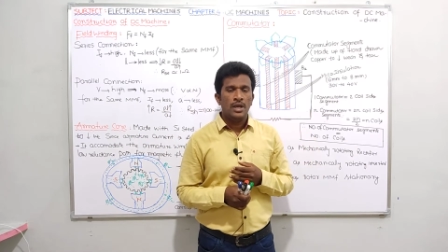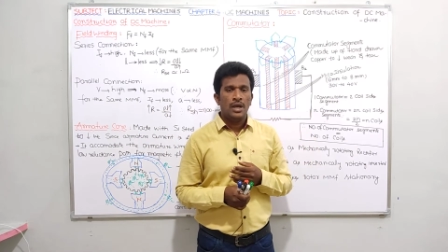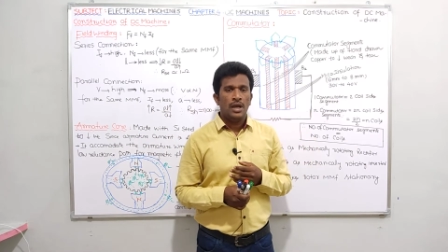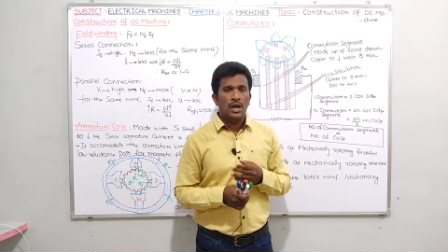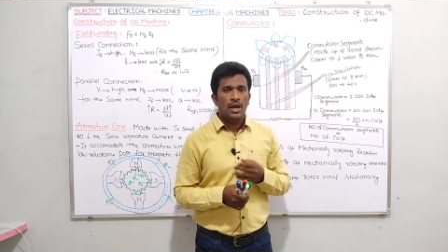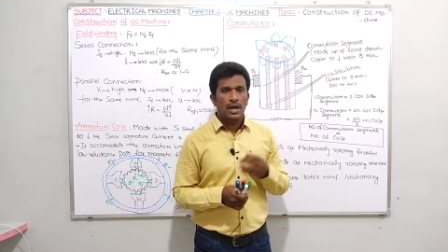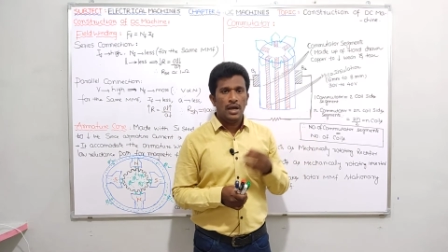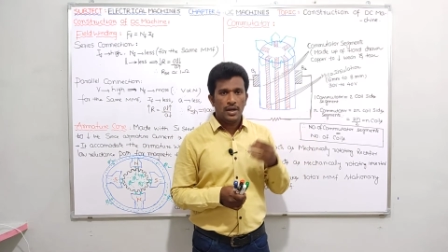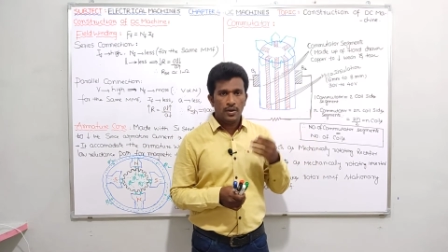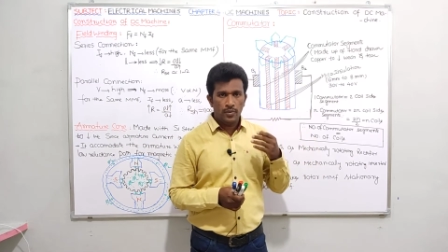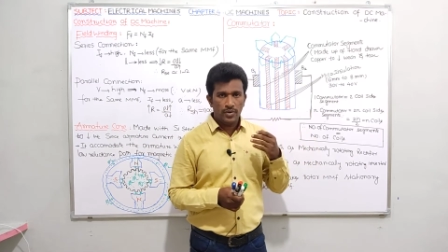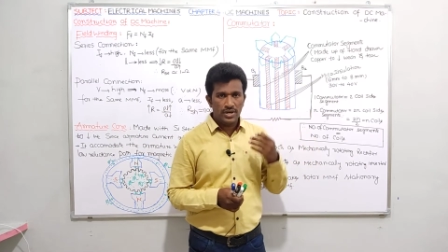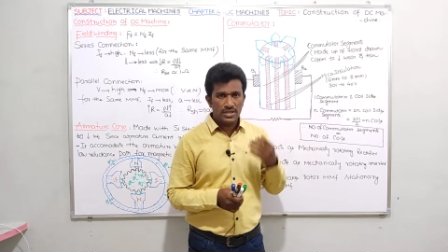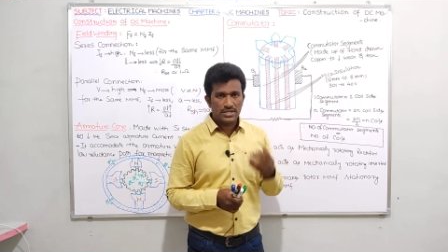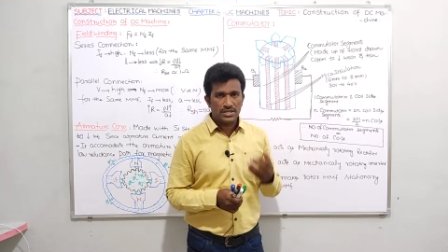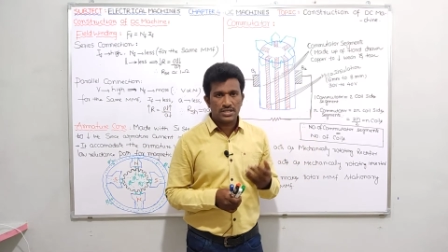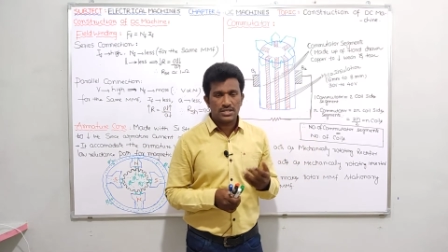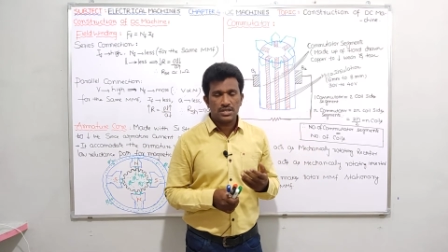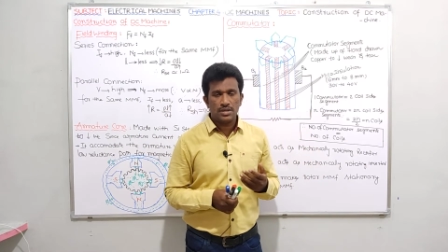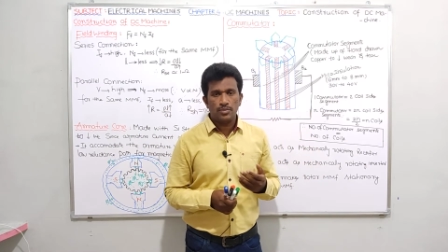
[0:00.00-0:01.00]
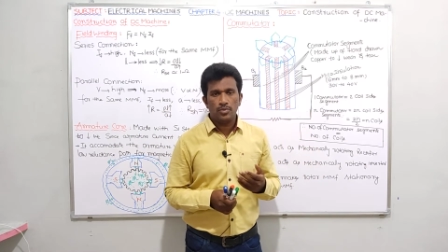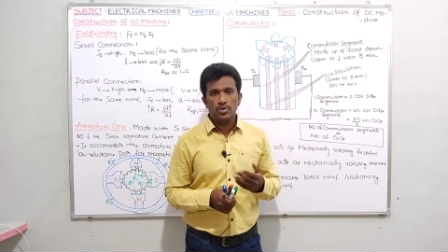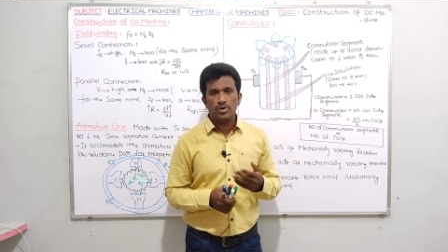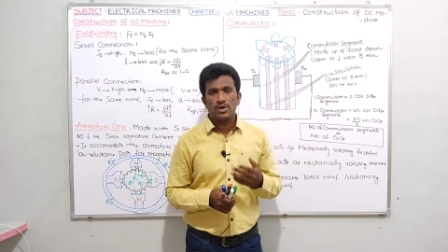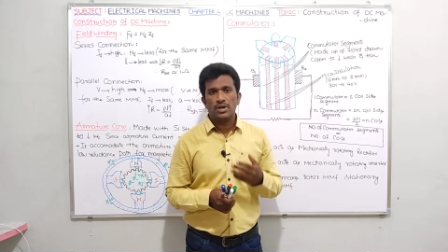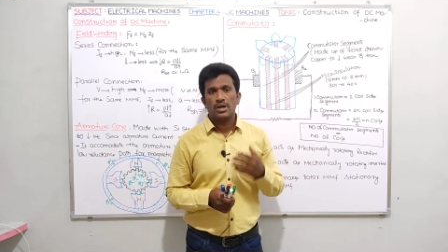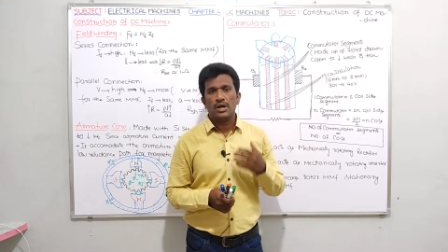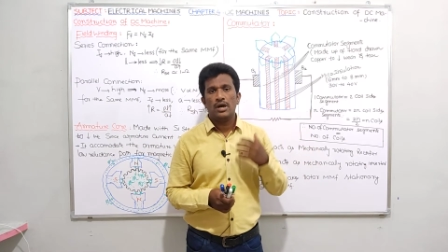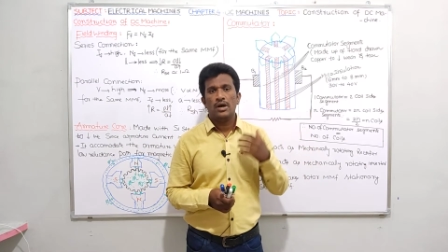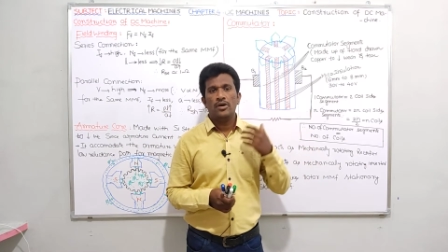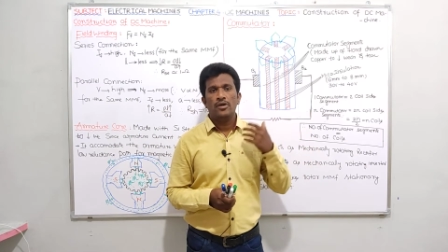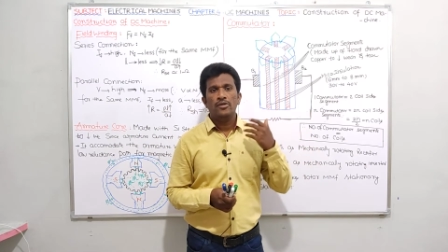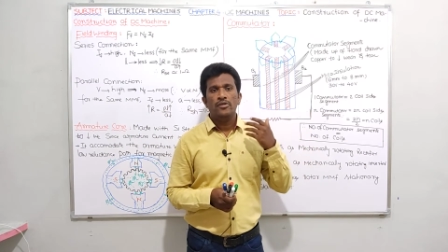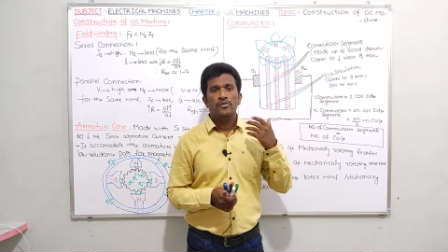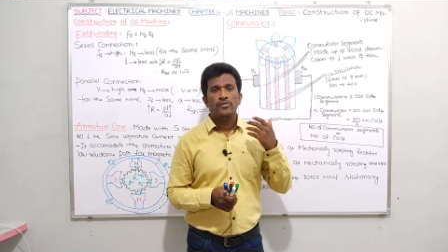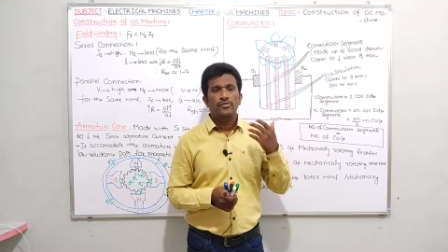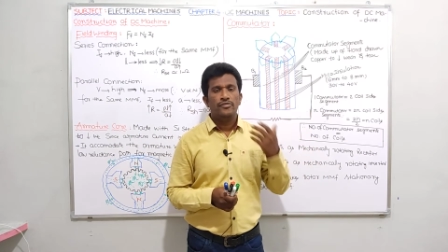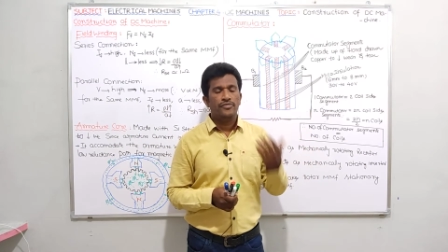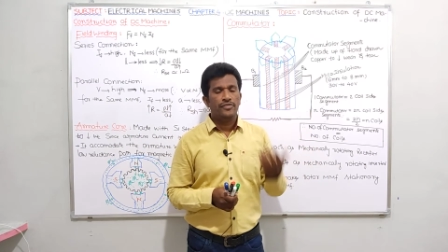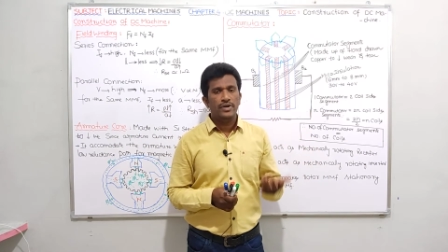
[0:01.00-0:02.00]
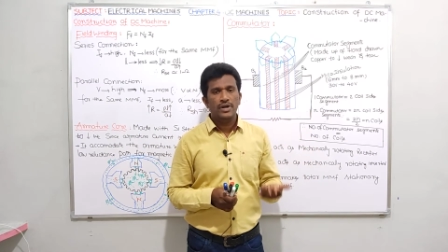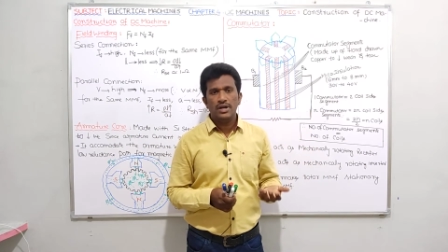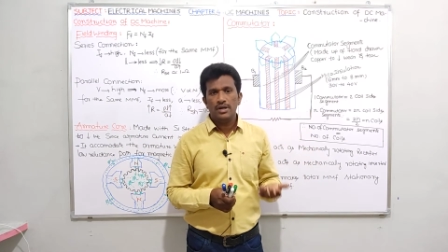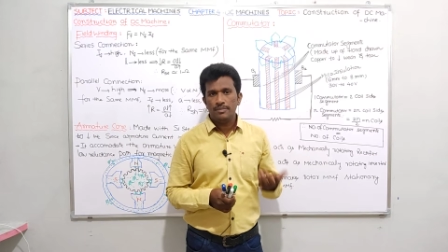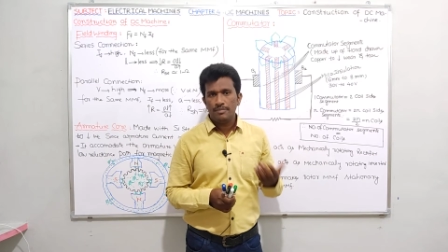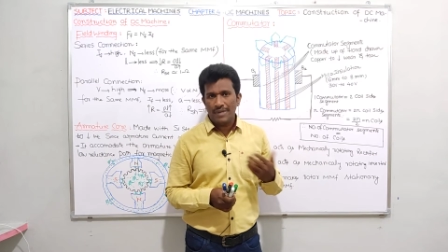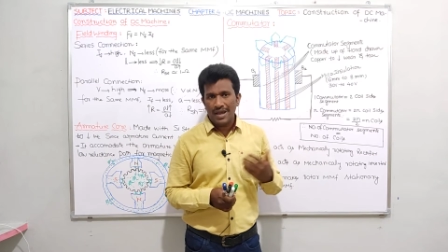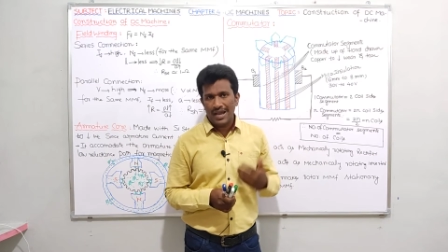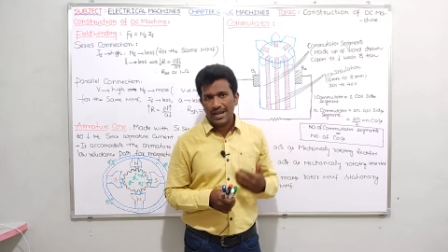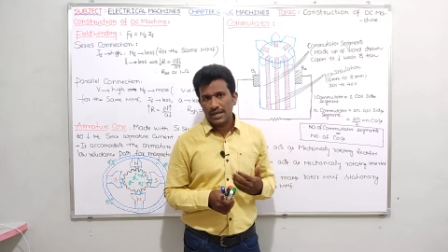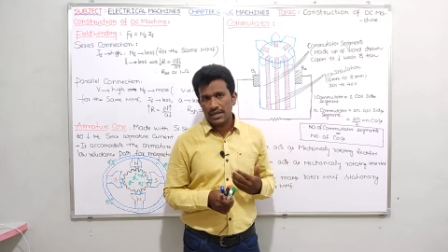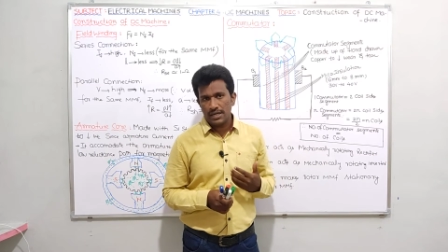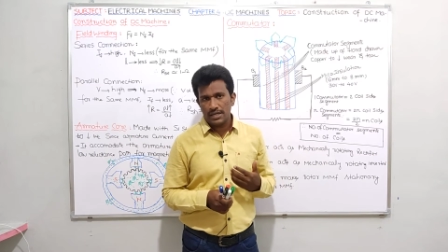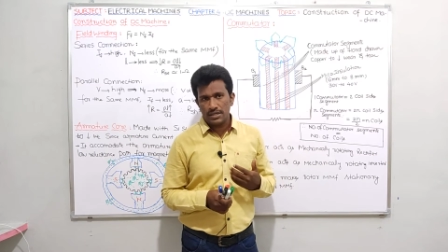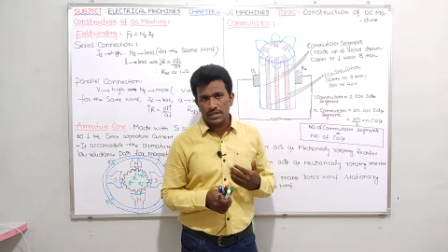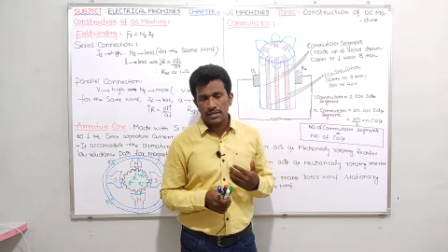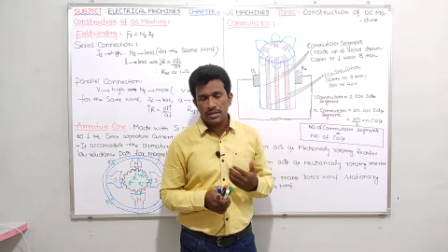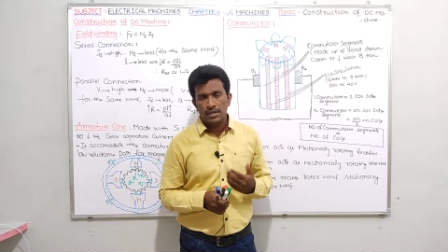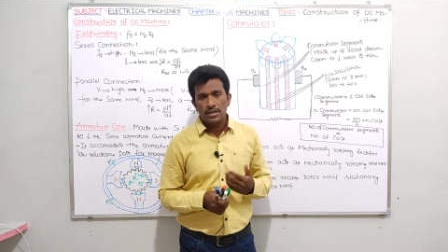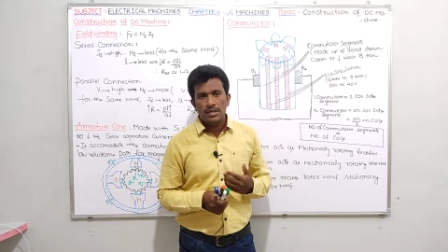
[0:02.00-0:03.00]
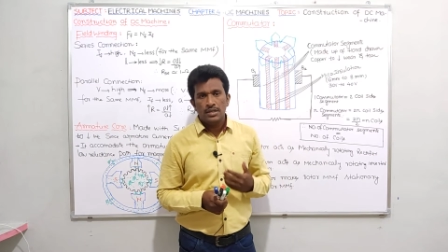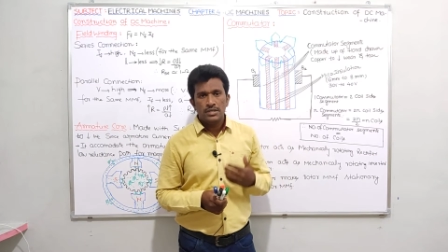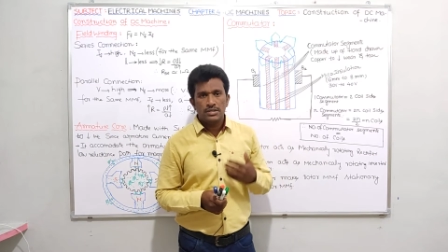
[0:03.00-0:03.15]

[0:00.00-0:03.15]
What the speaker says: and we discussed about field magnet.